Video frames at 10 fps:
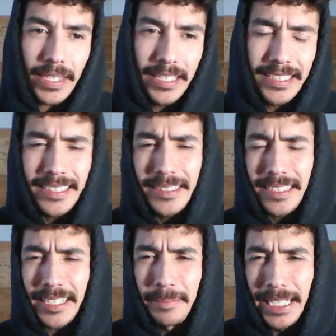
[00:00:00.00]

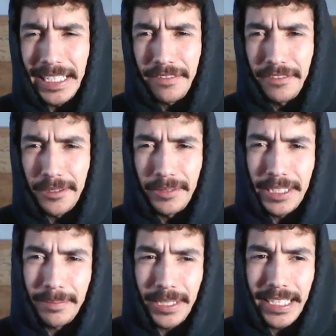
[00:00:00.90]
like meaningful when you're
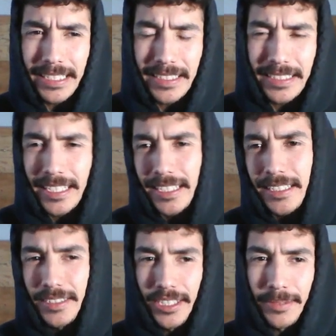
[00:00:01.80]
playing this deck,
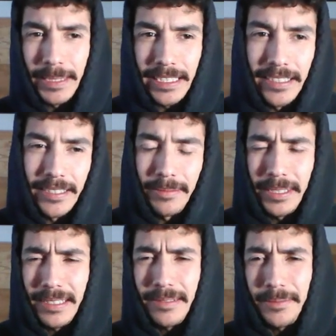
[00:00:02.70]
just because
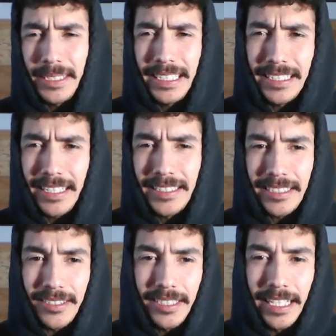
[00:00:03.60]
it's
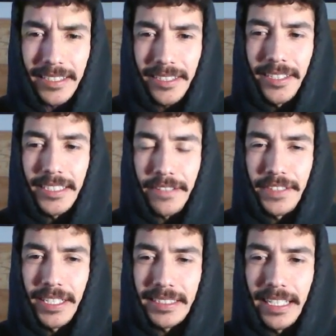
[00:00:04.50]
still a nice card. Like if
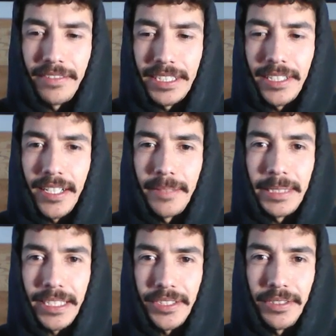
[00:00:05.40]
you're at 7 Don
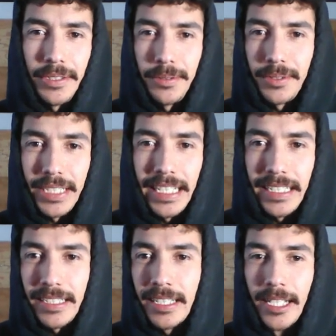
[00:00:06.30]
because you used
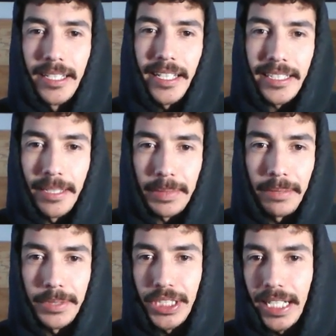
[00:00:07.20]
a Gum
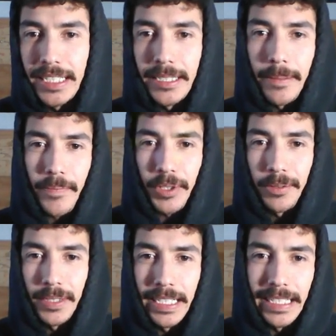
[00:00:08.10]
Gum Giant
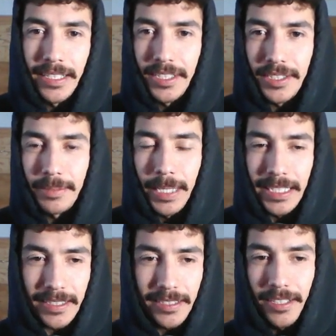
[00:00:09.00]
or another
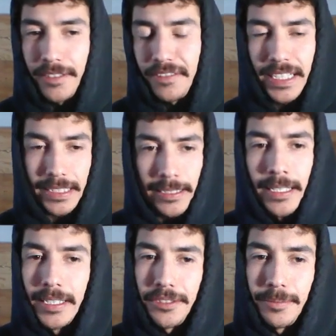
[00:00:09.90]
minus Don effect,
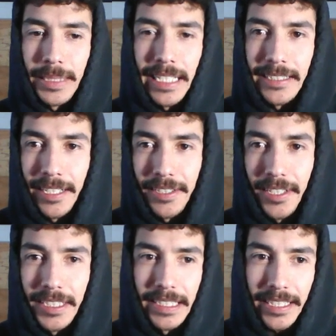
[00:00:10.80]
you'll be at 10 Don
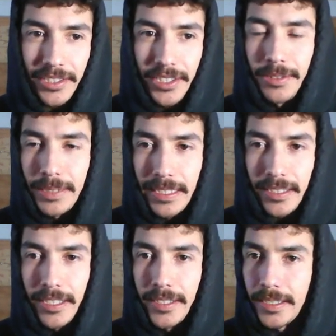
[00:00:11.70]
the next turn with this
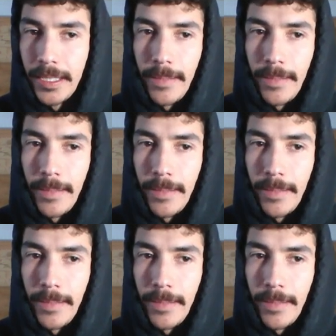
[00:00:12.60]
card.